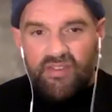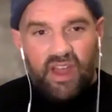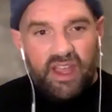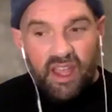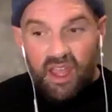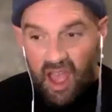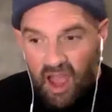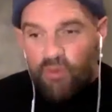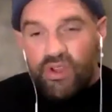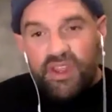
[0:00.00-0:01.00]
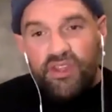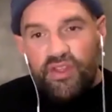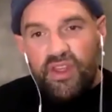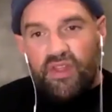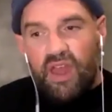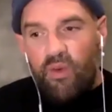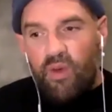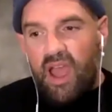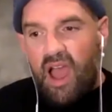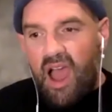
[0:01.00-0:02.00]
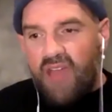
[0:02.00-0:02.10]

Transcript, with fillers: And like, I really think that way.